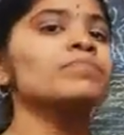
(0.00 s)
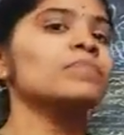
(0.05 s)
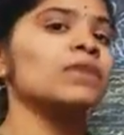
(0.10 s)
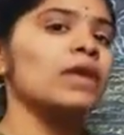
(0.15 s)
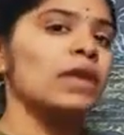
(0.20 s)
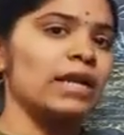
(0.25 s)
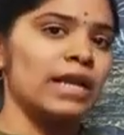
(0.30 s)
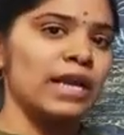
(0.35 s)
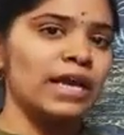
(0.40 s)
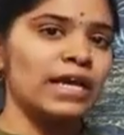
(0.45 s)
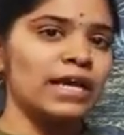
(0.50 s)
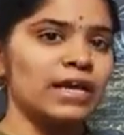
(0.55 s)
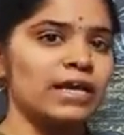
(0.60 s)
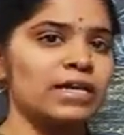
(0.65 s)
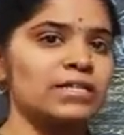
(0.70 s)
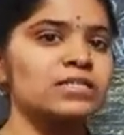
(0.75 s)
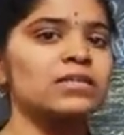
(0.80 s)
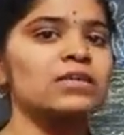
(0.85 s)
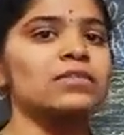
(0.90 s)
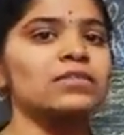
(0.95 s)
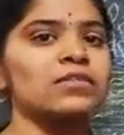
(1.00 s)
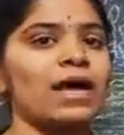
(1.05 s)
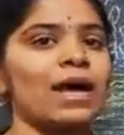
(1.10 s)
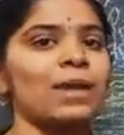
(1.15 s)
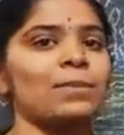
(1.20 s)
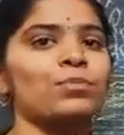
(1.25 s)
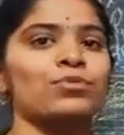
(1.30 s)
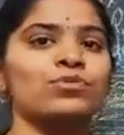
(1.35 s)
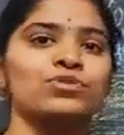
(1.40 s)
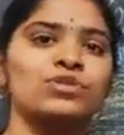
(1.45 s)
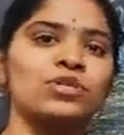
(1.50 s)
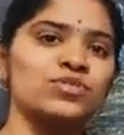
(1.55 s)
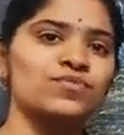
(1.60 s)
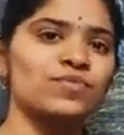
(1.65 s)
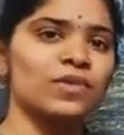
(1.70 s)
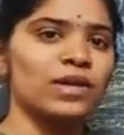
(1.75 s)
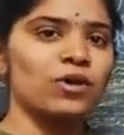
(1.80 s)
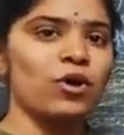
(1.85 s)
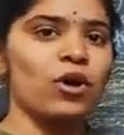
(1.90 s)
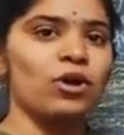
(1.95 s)
layers, that process
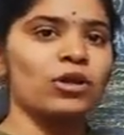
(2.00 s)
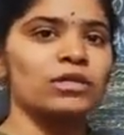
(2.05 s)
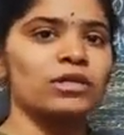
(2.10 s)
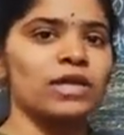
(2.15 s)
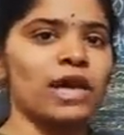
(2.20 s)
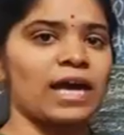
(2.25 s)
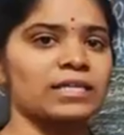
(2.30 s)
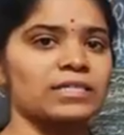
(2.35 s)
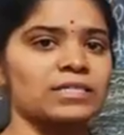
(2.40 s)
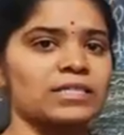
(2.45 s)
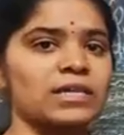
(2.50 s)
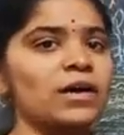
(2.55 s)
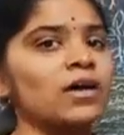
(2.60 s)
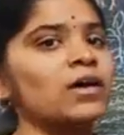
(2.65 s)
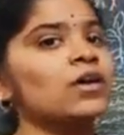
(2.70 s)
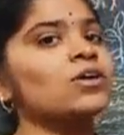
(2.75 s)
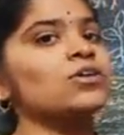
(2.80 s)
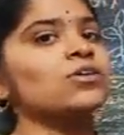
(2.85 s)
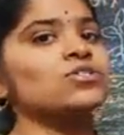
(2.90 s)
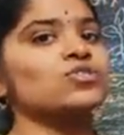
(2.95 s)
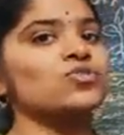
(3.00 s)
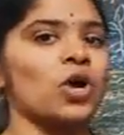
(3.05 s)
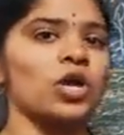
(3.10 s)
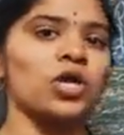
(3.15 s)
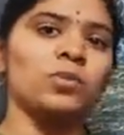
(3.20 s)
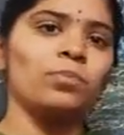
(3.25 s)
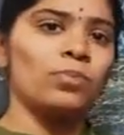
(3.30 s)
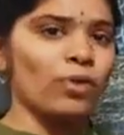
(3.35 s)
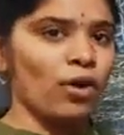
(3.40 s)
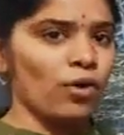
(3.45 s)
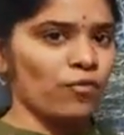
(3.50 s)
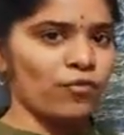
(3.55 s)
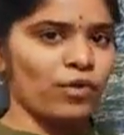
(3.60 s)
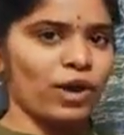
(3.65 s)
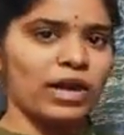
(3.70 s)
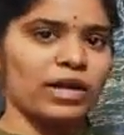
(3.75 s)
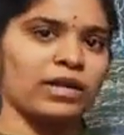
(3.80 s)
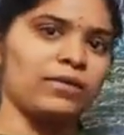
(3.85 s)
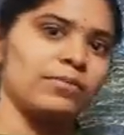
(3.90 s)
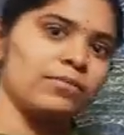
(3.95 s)
we call it as a soil
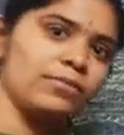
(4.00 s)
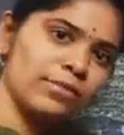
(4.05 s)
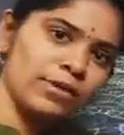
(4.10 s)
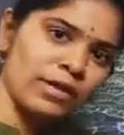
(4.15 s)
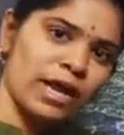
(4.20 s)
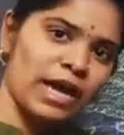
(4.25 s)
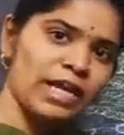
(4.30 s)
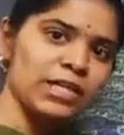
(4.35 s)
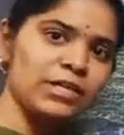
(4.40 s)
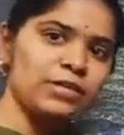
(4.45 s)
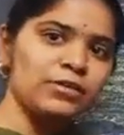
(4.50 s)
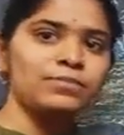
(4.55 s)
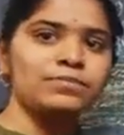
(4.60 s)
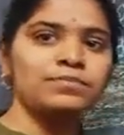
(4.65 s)
profile, right?